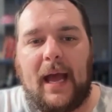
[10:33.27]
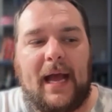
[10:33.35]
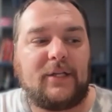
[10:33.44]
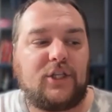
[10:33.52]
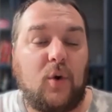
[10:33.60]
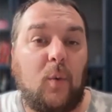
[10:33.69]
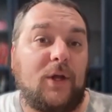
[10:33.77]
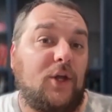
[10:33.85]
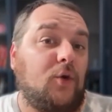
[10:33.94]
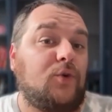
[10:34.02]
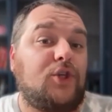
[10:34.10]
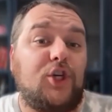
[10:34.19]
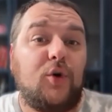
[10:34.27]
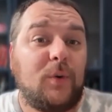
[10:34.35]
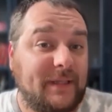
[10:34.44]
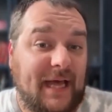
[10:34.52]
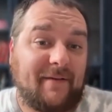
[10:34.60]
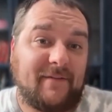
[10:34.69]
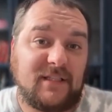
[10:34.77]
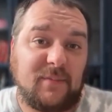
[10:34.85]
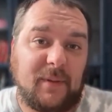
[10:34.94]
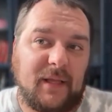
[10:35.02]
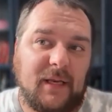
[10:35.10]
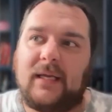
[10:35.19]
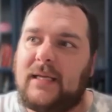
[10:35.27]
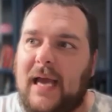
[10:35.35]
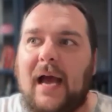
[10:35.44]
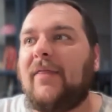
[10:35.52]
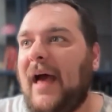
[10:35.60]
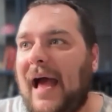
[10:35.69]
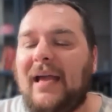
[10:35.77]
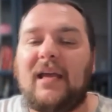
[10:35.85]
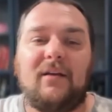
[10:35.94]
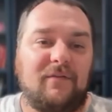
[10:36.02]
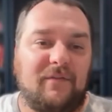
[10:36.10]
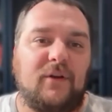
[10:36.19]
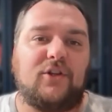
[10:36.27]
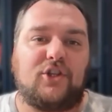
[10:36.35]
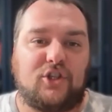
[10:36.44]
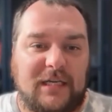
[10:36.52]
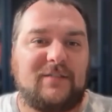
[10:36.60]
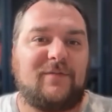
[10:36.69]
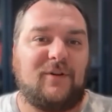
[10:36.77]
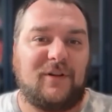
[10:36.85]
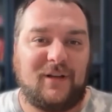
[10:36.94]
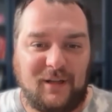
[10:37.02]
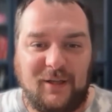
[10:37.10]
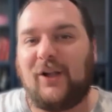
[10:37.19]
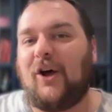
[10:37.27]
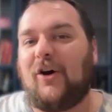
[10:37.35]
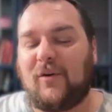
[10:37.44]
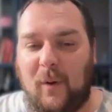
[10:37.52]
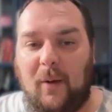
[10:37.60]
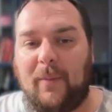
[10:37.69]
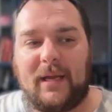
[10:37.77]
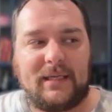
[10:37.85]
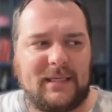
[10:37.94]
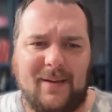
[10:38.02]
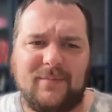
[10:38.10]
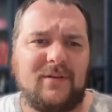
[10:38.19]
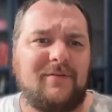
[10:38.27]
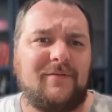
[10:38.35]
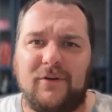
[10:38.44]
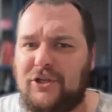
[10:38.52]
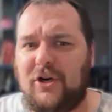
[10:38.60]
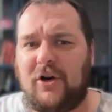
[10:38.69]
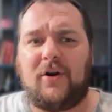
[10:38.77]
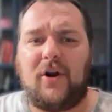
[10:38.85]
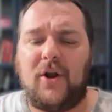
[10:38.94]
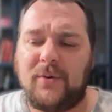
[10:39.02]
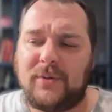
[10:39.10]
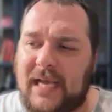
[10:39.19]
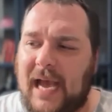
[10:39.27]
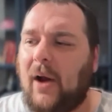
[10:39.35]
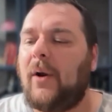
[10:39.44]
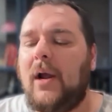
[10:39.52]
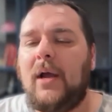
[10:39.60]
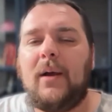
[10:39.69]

And so what you do with that visibility, yeah, that can feel stressful and a little overwhelming at times, for sure, no doubt.